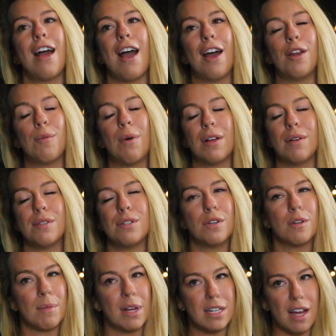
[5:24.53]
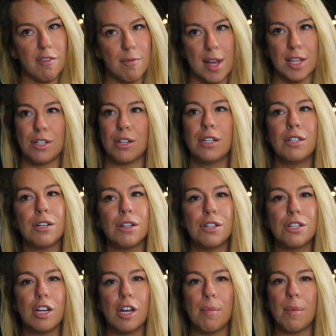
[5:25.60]
And while I was doing my dive master
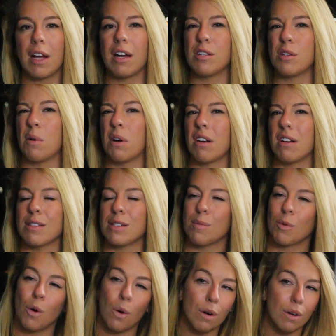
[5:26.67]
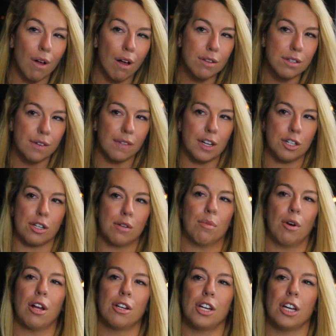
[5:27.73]
internship, I got to work on some coral conservation
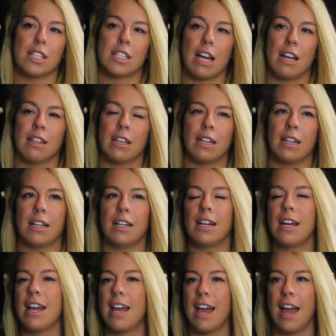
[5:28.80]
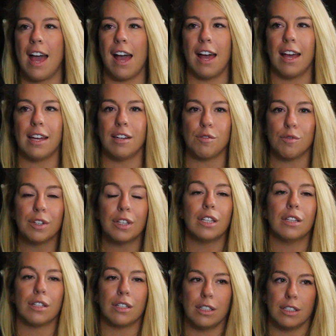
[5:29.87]
projects down there and really
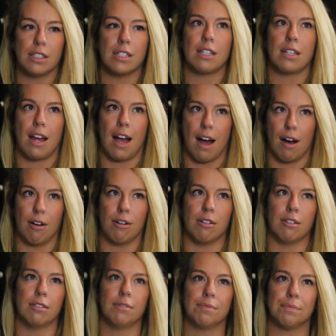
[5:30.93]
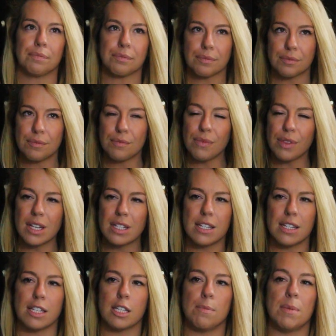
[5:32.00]
learned how
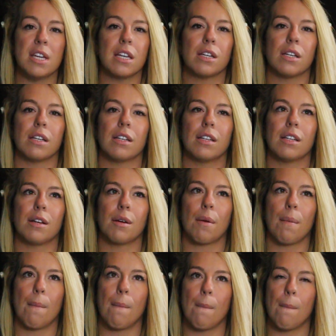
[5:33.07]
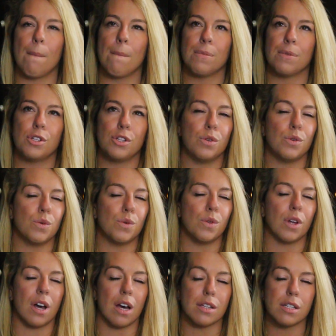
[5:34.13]
to speak to the
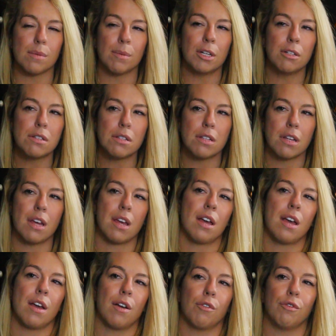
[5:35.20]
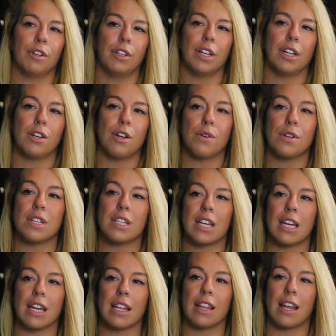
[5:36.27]
customers, really
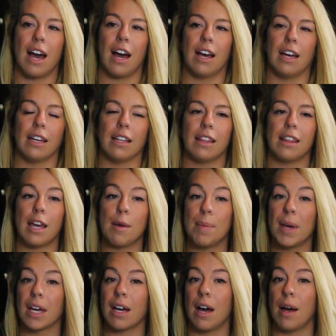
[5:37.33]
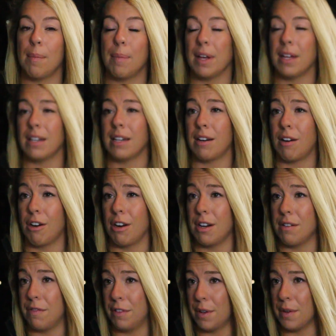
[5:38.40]
noticing that they pick up and are
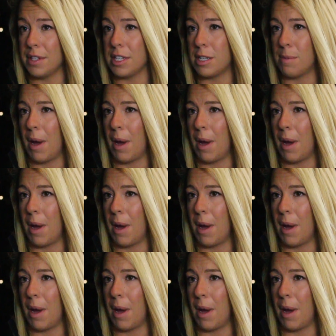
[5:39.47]
influenced